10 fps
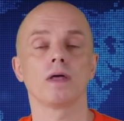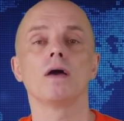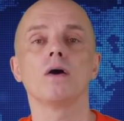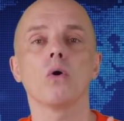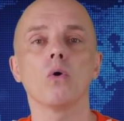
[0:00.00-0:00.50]

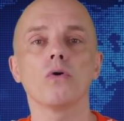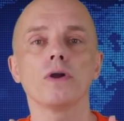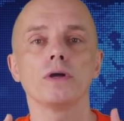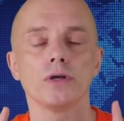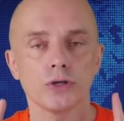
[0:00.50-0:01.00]
Or
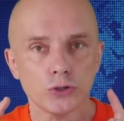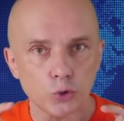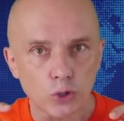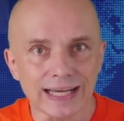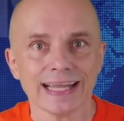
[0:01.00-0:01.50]
you
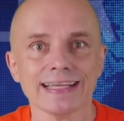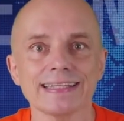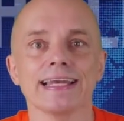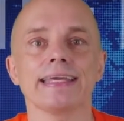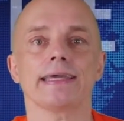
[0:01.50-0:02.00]
click
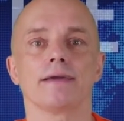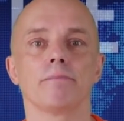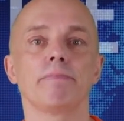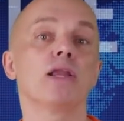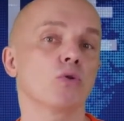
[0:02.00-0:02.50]
the link
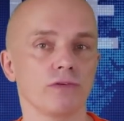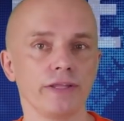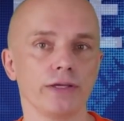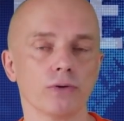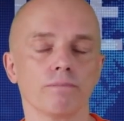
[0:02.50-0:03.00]
below the
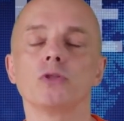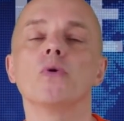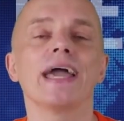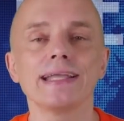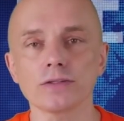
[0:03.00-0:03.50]
video. You
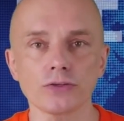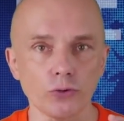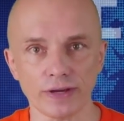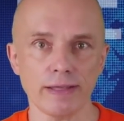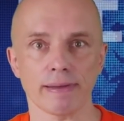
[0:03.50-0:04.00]
enter
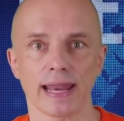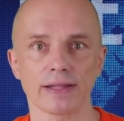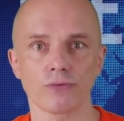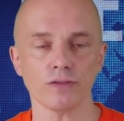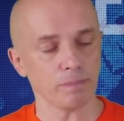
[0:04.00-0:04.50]
your email
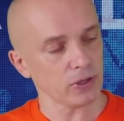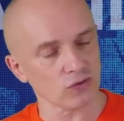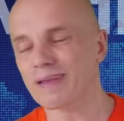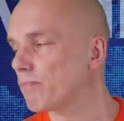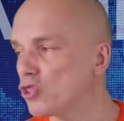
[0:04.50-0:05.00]
address, because
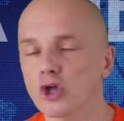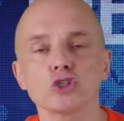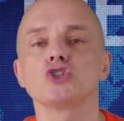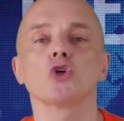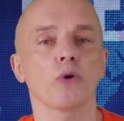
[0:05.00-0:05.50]
I'm not
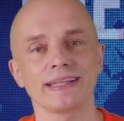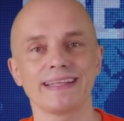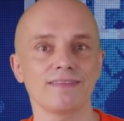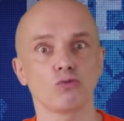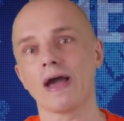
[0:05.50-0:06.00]
showing
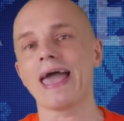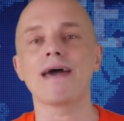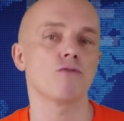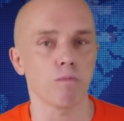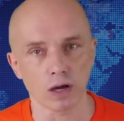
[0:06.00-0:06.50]
this to
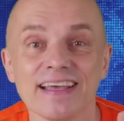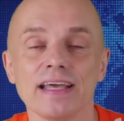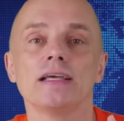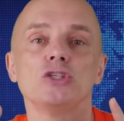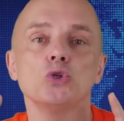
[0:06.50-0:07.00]
everybody.
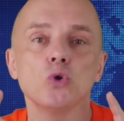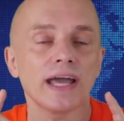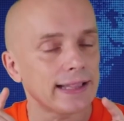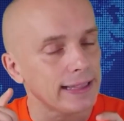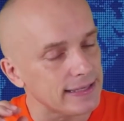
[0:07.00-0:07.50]
You
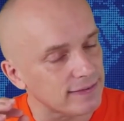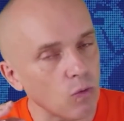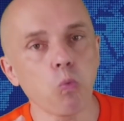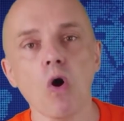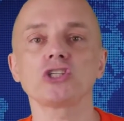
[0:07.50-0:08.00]
at least
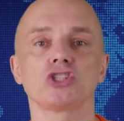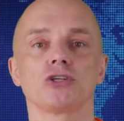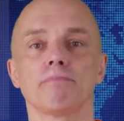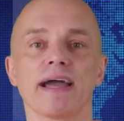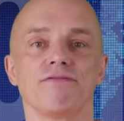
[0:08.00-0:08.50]
watch
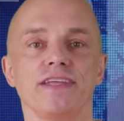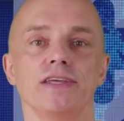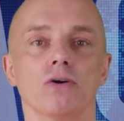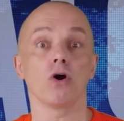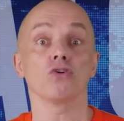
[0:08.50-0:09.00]
my
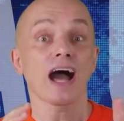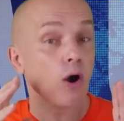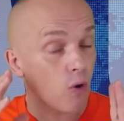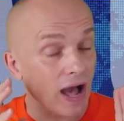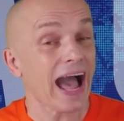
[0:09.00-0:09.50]
video on
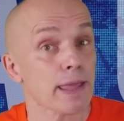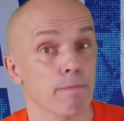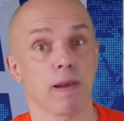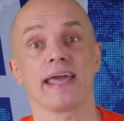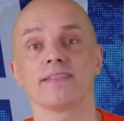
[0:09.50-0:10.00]
how I
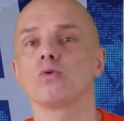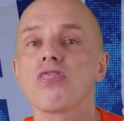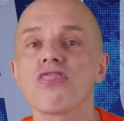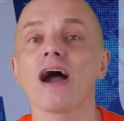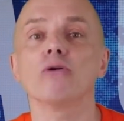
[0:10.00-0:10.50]
plan to
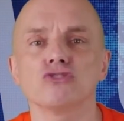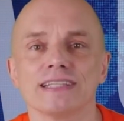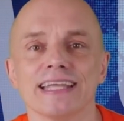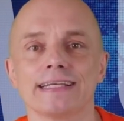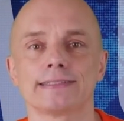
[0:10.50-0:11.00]

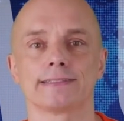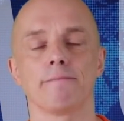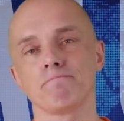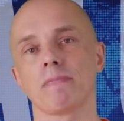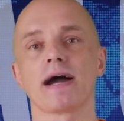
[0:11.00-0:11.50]
1,000x
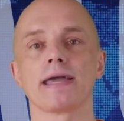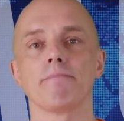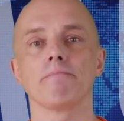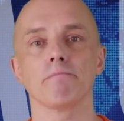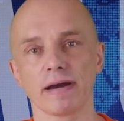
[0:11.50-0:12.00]
my
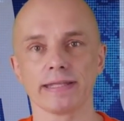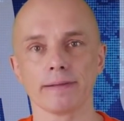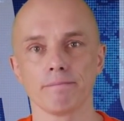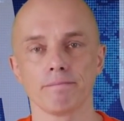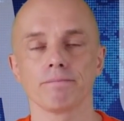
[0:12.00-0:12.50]
money.
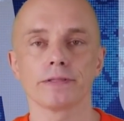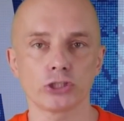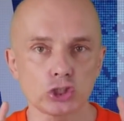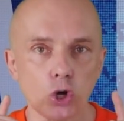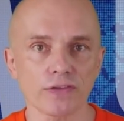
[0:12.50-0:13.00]
The
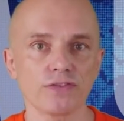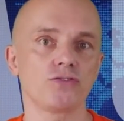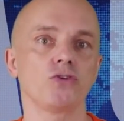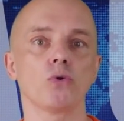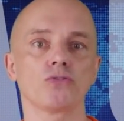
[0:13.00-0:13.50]
choice is
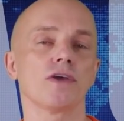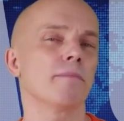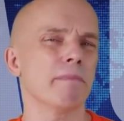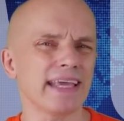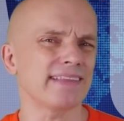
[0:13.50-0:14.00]
yours.
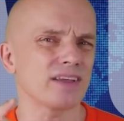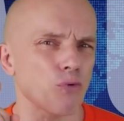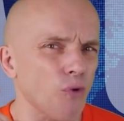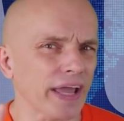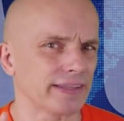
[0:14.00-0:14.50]
Make the
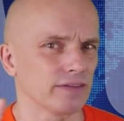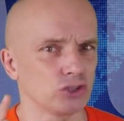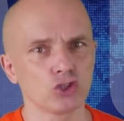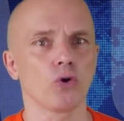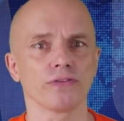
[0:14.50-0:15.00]
right
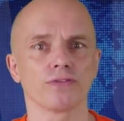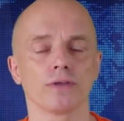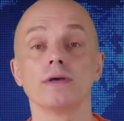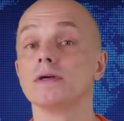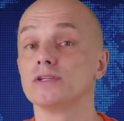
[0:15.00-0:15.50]
choice.
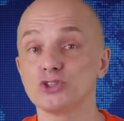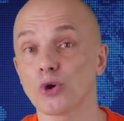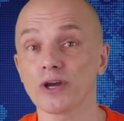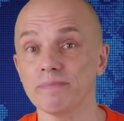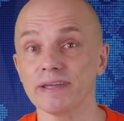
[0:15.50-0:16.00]

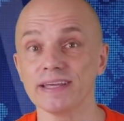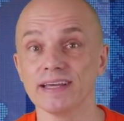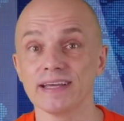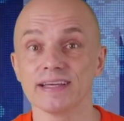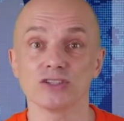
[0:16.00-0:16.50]
Join me.
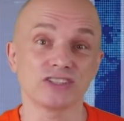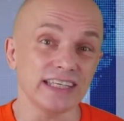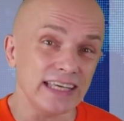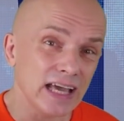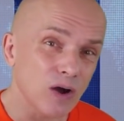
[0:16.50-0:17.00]
See
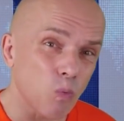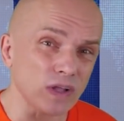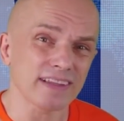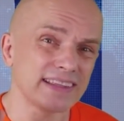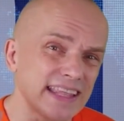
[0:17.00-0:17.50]
what
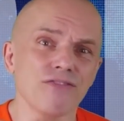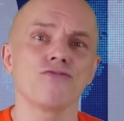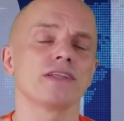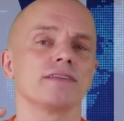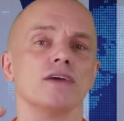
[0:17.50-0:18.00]
a
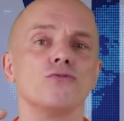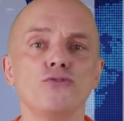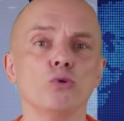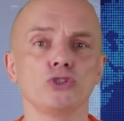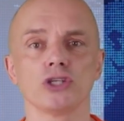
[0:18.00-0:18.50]
different
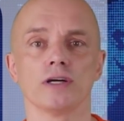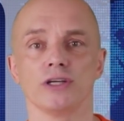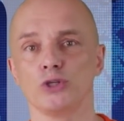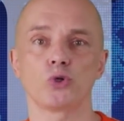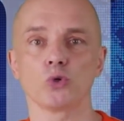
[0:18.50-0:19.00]
future
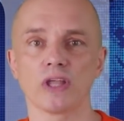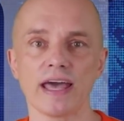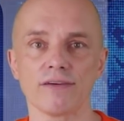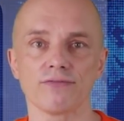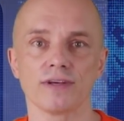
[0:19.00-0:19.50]
you could
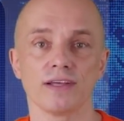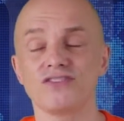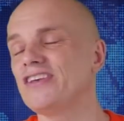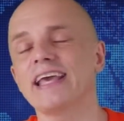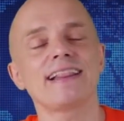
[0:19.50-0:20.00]
have.
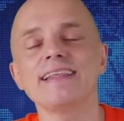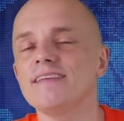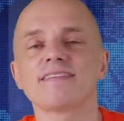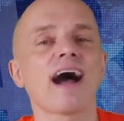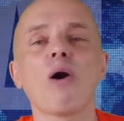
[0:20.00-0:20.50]
See at
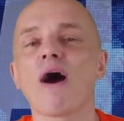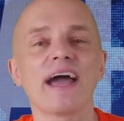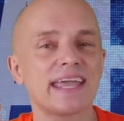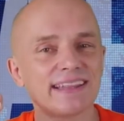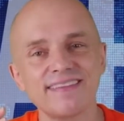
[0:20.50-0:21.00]
least how I
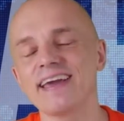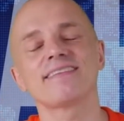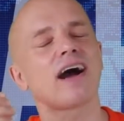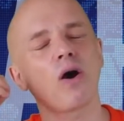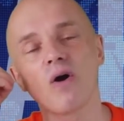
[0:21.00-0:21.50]
intend,
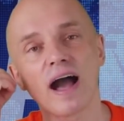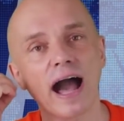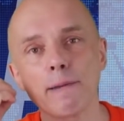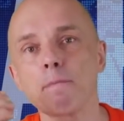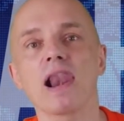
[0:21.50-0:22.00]
how
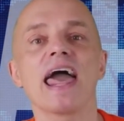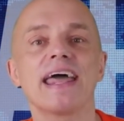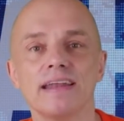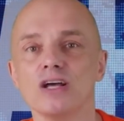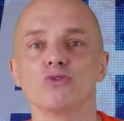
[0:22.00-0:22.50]
I
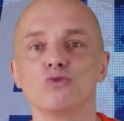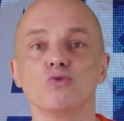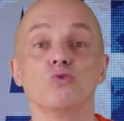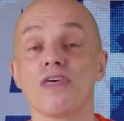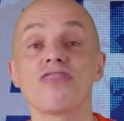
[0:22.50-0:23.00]
plan to
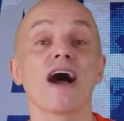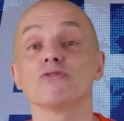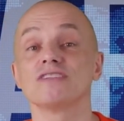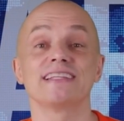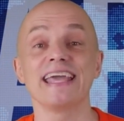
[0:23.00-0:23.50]
do the
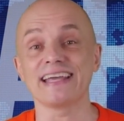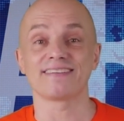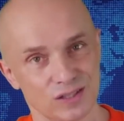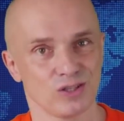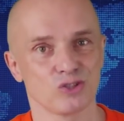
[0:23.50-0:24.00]

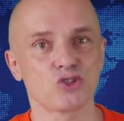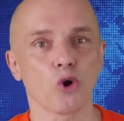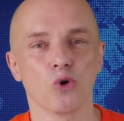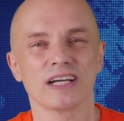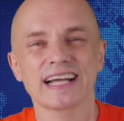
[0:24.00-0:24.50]
1,000x.
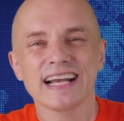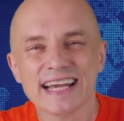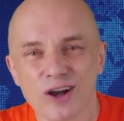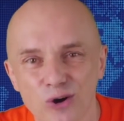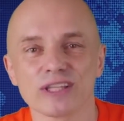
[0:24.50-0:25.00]
So click
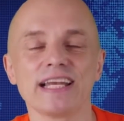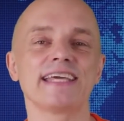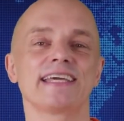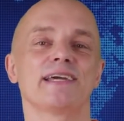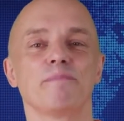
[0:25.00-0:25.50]
on the
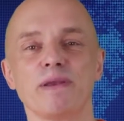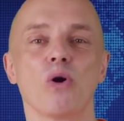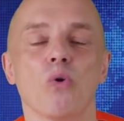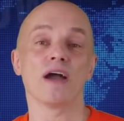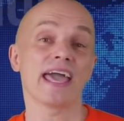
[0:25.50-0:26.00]
link
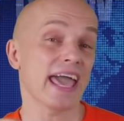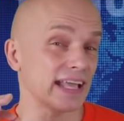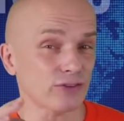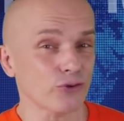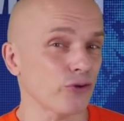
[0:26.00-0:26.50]
below,
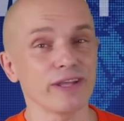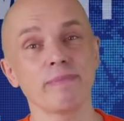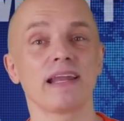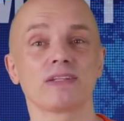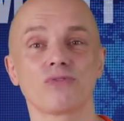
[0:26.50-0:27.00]
enter your
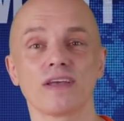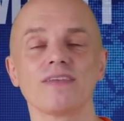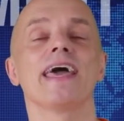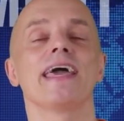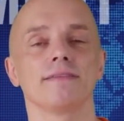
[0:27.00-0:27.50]
email address,
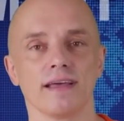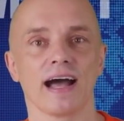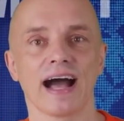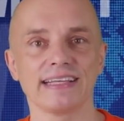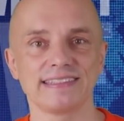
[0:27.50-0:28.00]
and
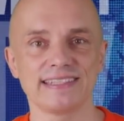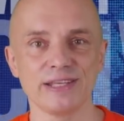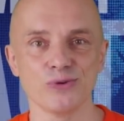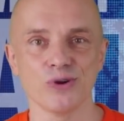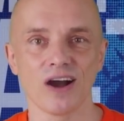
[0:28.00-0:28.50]
I see
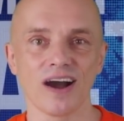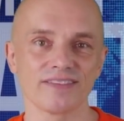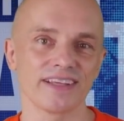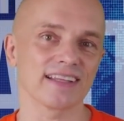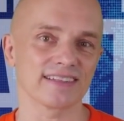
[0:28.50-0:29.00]
you on
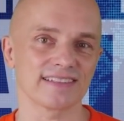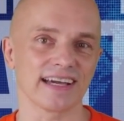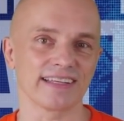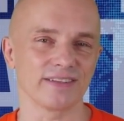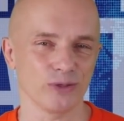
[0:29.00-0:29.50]
the other
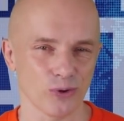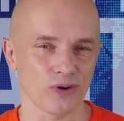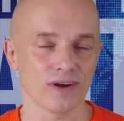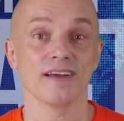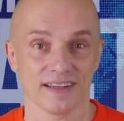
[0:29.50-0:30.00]
side. Your
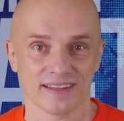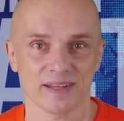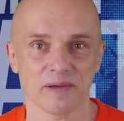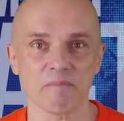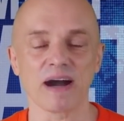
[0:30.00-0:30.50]

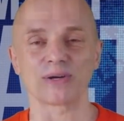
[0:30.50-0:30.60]
Marco